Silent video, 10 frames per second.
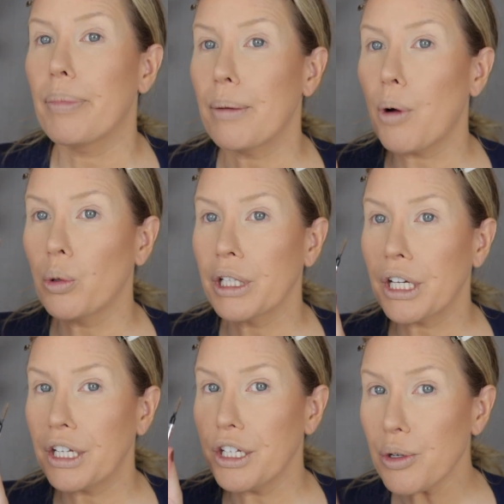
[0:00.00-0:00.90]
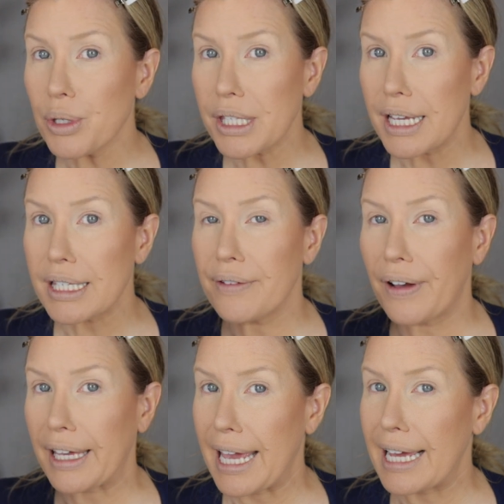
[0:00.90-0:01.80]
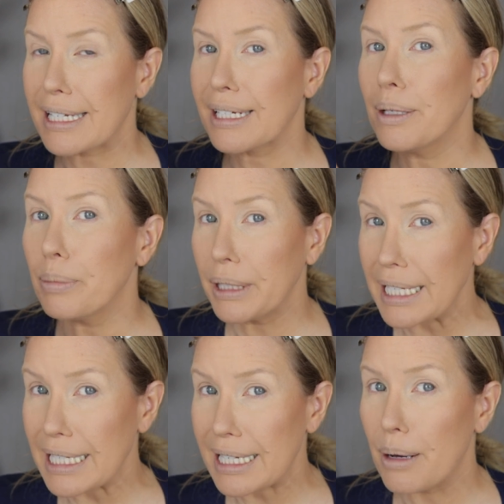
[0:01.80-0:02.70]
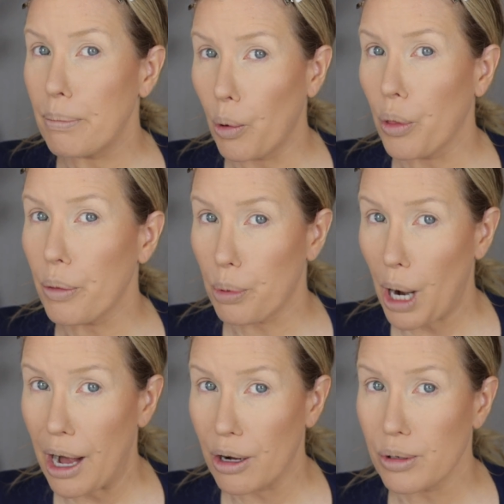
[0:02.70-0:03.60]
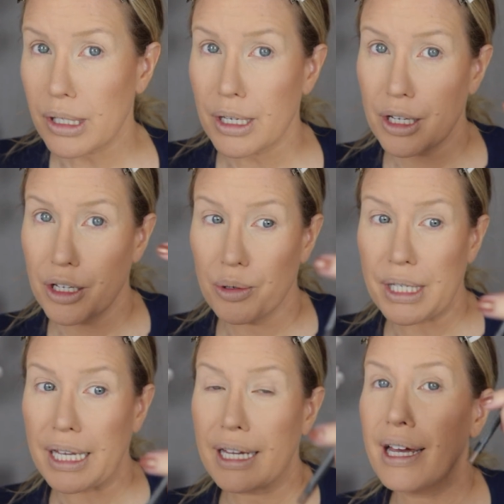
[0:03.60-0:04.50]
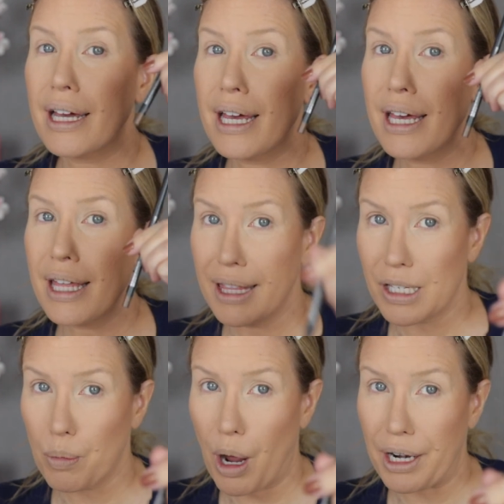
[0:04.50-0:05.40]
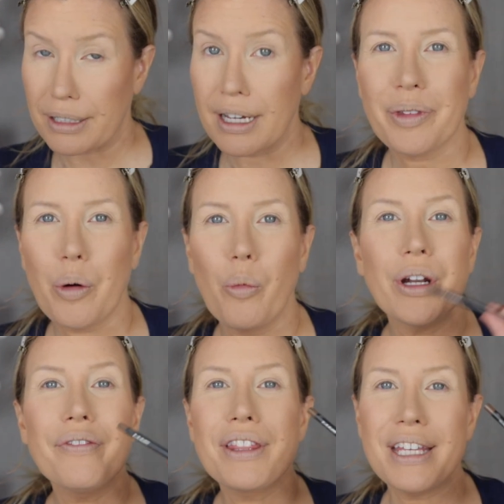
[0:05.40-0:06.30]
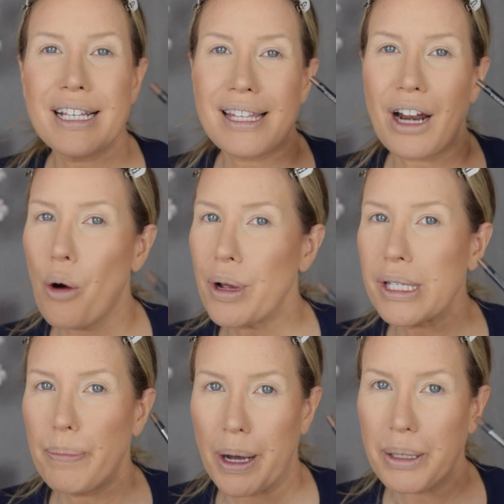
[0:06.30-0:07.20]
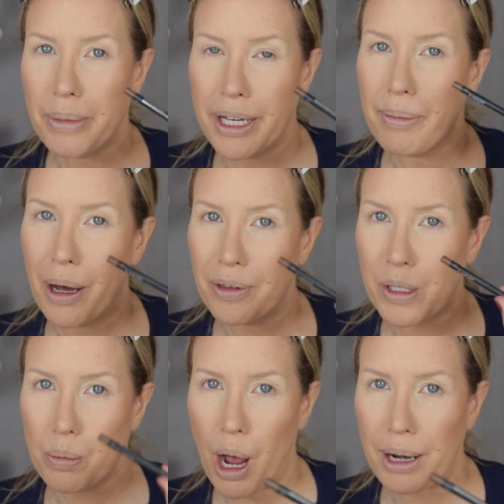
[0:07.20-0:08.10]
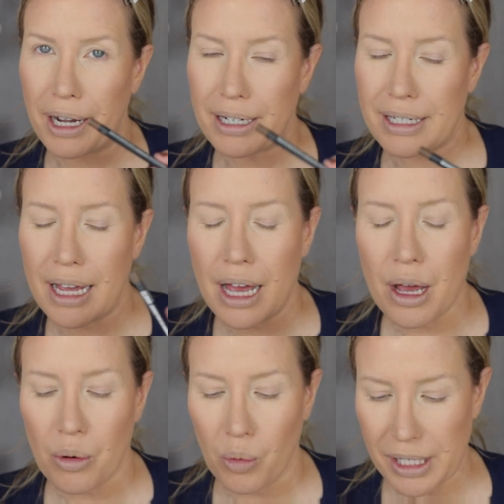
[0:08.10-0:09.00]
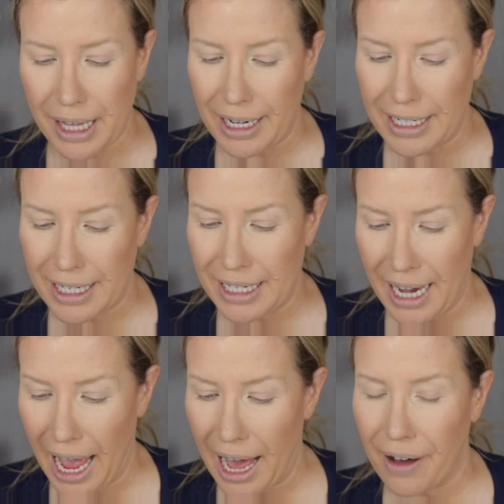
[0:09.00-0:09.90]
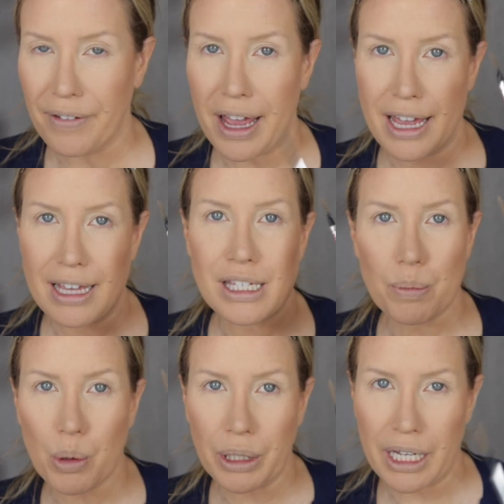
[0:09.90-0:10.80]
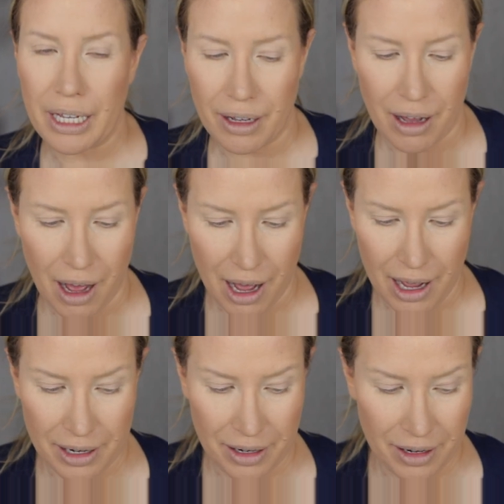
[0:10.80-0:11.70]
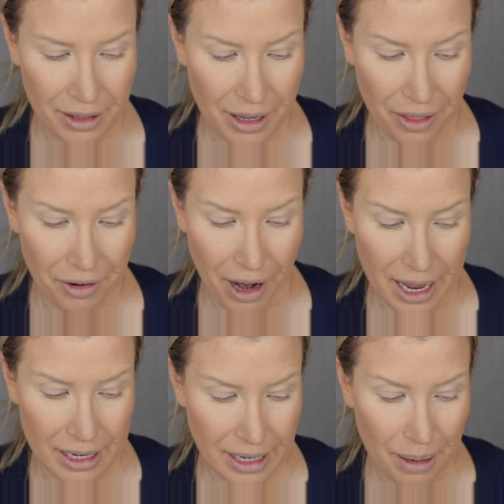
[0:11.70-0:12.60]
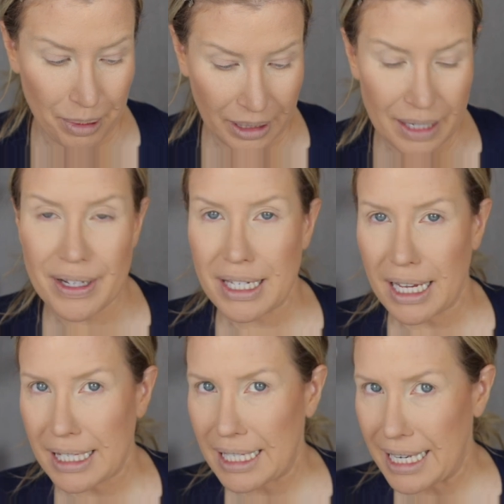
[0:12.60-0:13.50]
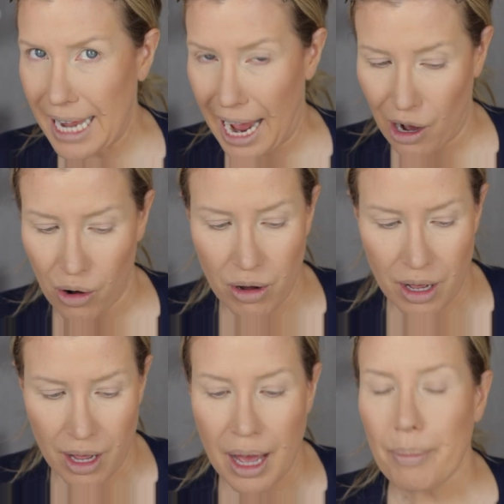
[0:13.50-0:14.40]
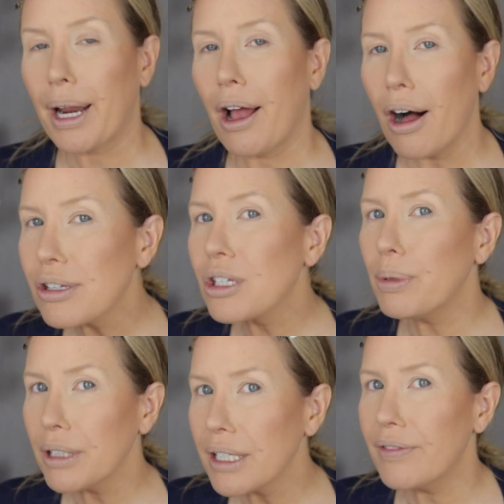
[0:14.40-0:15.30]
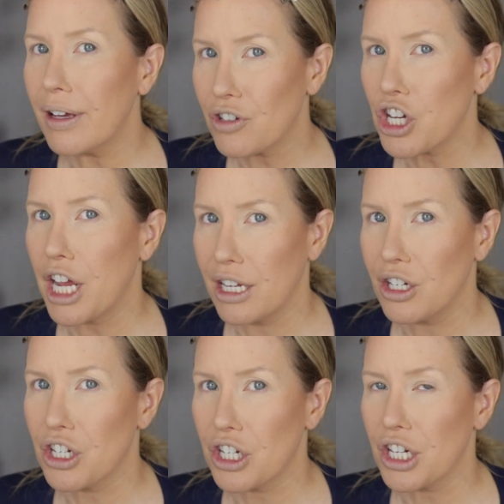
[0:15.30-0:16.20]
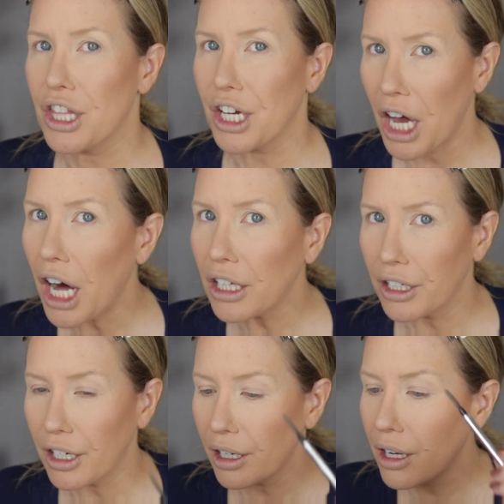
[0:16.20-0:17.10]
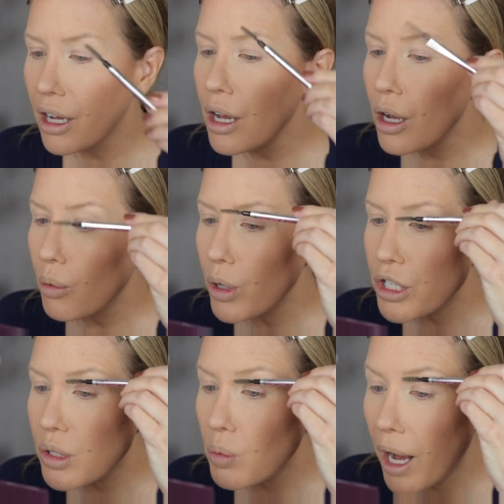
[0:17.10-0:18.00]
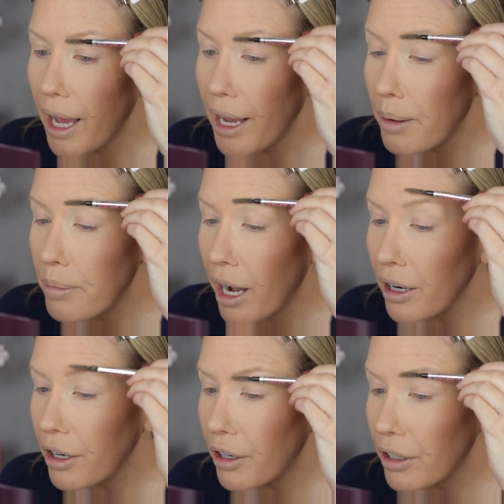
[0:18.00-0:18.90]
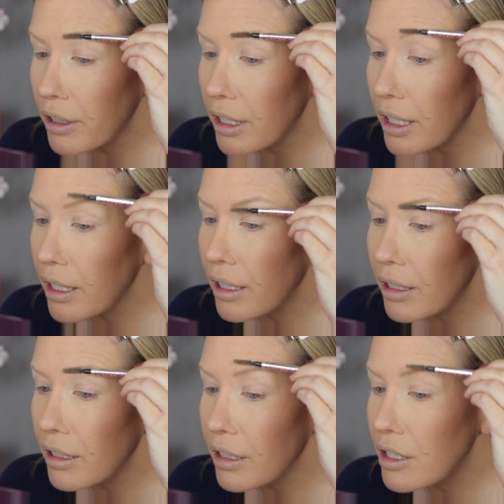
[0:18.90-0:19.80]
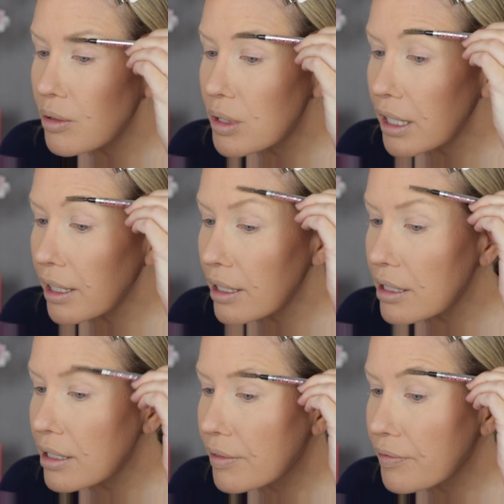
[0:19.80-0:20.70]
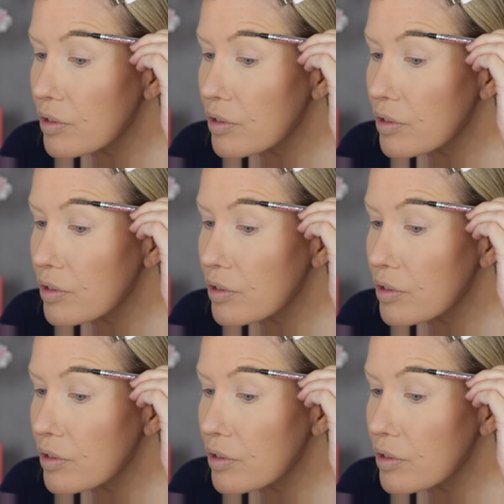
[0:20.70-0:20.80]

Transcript: But I'm only gonna use this if I can't complete both brows using this product. One of the things that always bugged me about this product was that it didn't have a spoolie on the other end. I believe it does now, but I also believe they've changed the color, which is why I'm not currently using it.